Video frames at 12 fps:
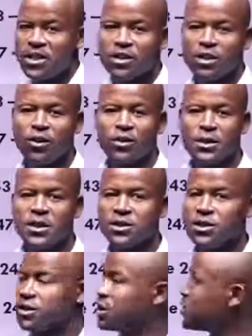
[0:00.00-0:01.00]

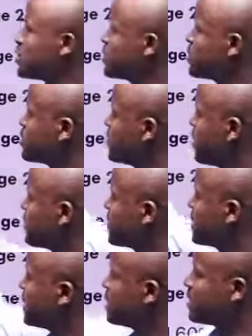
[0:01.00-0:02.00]
trigonometric ratios we have
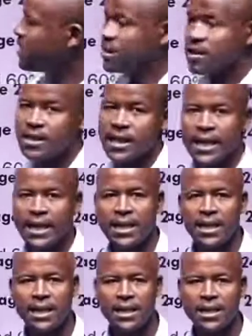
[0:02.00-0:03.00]
seen?
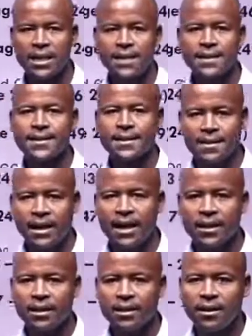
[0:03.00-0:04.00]
3:
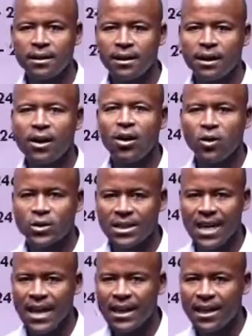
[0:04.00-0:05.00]
sine,
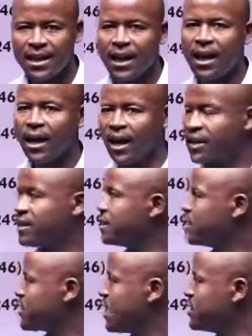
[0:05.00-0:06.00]
cosine, and
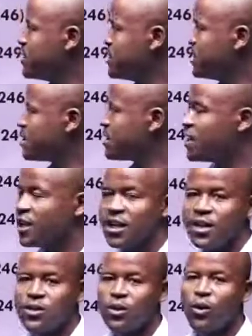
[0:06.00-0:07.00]
tangent.
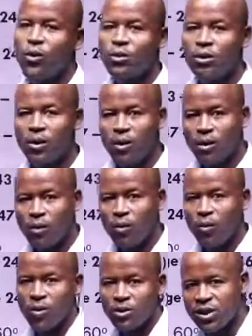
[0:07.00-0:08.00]
So
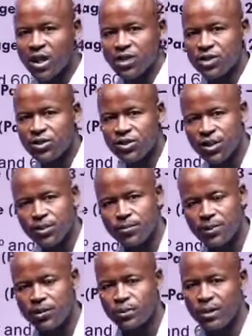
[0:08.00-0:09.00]
what
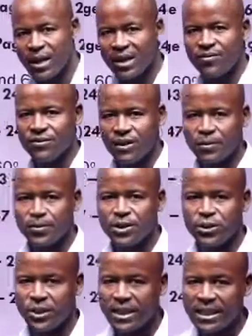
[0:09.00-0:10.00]
relationship do we have
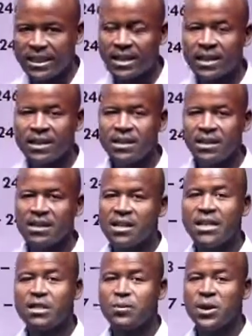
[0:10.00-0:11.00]
between the
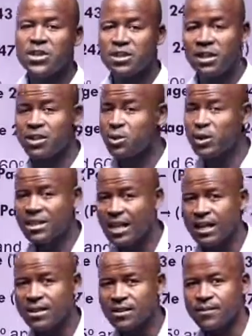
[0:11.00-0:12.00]
three
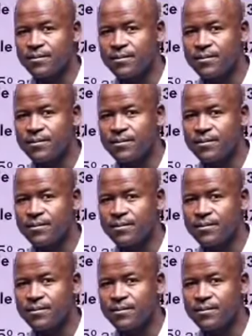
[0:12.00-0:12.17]
sides